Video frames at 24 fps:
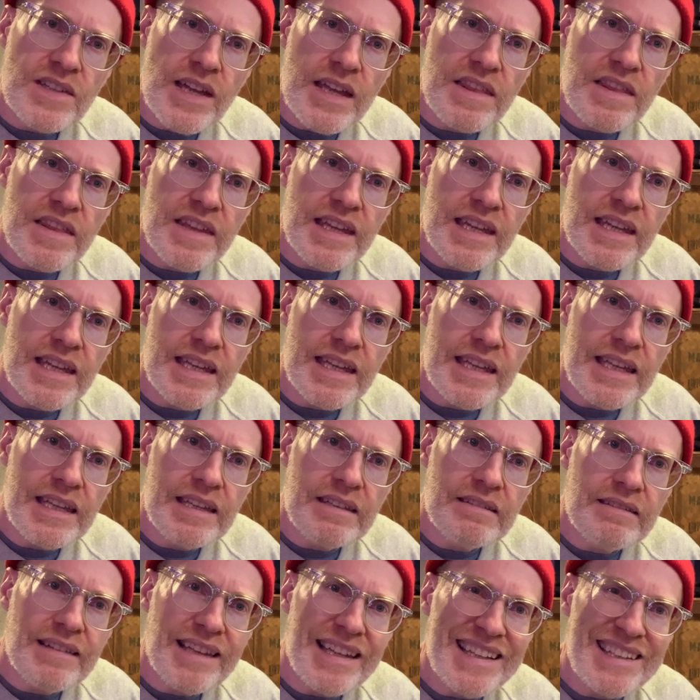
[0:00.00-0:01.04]
I think,
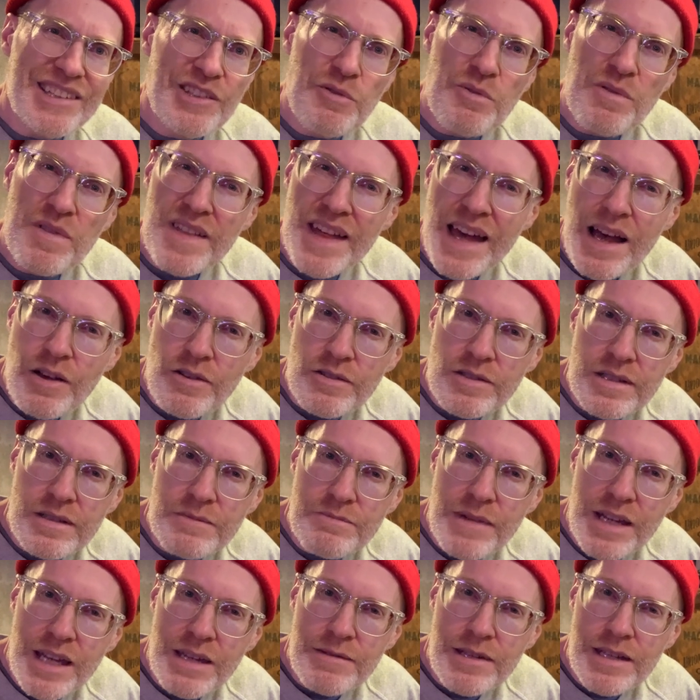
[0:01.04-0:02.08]
in like
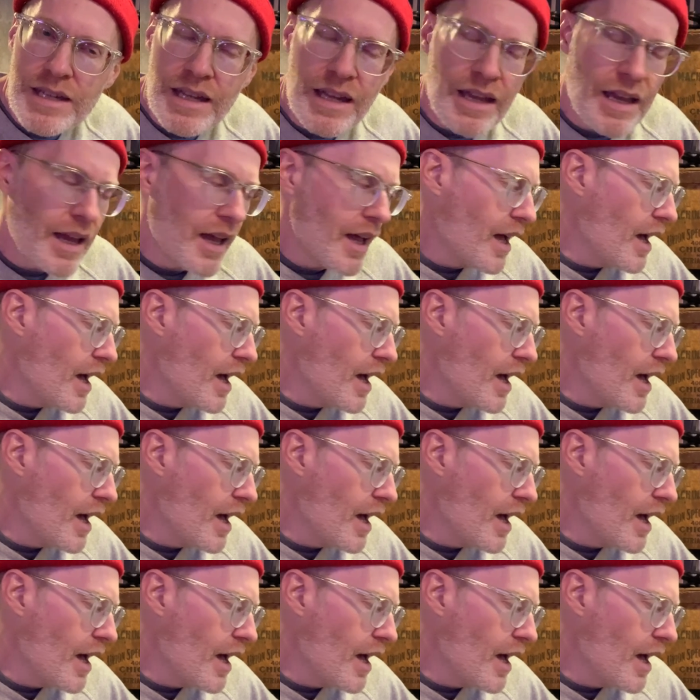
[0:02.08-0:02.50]
2000 maybe.